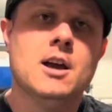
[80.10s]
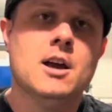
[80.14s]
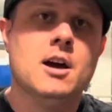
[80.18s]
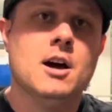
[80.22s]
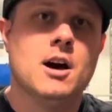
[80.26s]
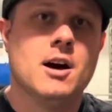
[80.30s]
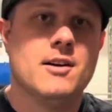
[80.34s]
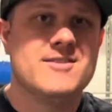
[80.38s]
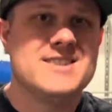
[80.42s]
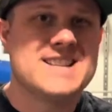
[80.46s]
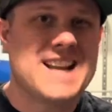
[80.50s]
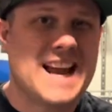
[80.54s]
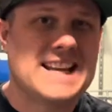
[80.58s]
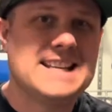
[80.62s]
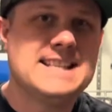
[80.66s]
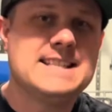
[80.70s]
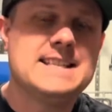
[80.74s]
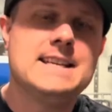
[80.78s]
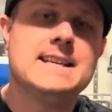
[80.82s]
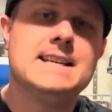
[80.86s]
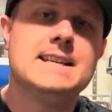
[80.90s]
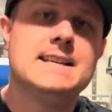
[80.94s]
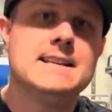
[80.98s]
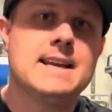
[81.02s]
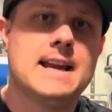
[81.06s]
of
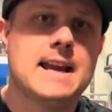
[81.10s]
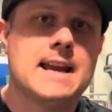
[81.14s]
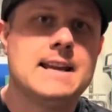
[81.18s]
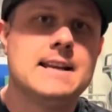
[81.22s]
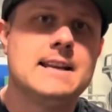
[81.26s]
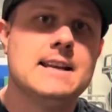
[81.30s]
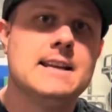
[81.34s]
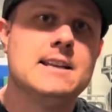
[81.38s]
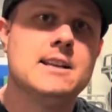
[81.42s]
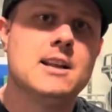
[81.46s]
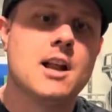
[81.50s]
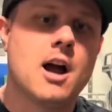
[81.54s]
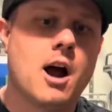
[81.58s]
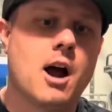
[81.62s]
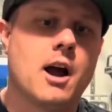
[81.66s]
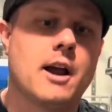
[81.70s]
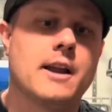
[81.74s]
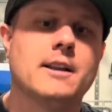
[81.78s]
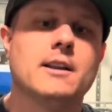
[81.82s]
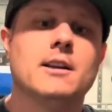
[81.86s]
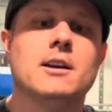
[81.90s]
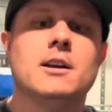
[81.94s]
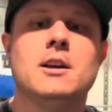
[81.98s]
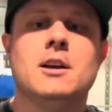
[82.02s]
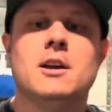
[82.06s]
1989.
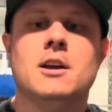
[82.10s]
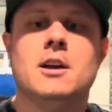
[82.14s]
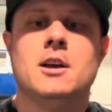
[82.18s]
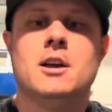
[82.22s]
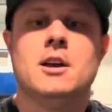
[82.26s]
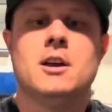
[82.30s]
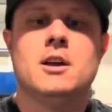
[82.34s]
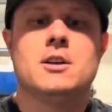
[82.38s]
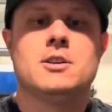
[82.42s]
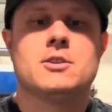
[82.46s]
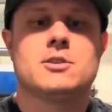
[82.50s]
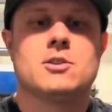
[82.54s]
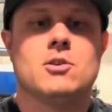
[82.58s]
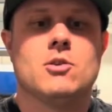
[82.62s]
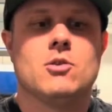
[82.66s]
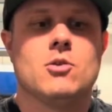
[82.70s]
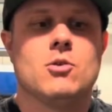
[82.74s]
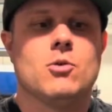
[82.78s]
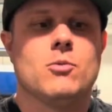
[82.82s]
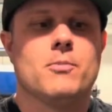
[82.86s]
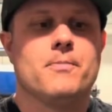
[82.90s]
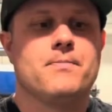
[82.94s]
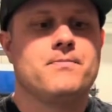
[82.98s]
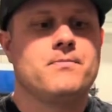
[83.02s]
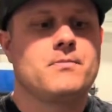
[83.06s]

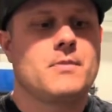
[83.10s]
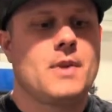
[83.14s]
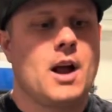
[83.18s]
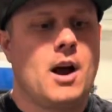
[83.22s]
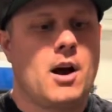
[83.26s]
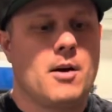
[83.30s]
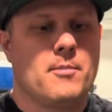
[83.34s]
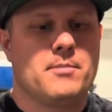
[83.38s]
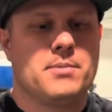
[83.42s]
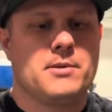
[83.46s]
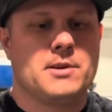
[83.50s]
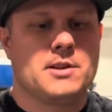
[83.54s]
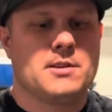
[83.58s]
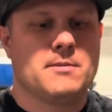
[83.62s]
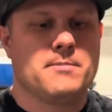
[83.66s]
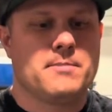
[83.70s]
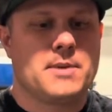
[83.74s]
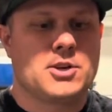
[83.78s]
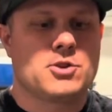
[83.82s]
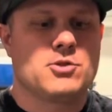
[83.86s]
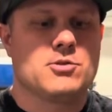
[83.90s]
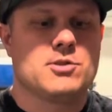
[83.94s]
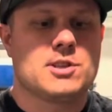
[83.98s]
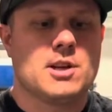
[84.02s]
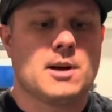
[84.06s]
So I'll put the
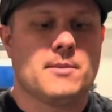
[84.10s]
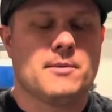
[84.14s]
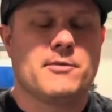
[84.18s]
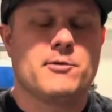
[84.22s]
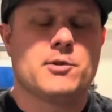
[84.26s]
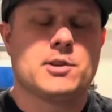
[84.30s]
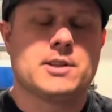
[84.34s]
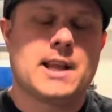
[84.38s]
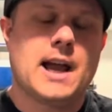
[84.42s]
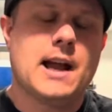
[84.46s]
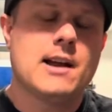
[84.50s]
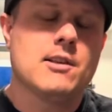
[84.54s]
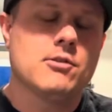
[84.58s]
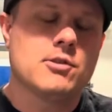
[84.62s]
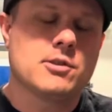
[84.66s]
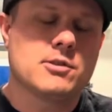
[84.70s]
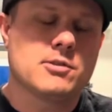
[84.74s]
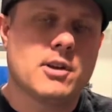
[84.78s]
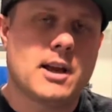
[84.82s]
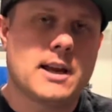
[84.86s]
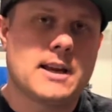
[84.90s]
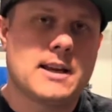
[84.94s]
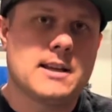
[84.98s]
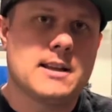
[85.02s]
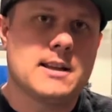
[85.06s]
pictures up of what that looked
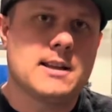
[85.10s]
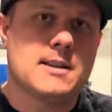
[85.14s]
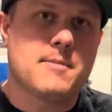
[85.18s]
like in the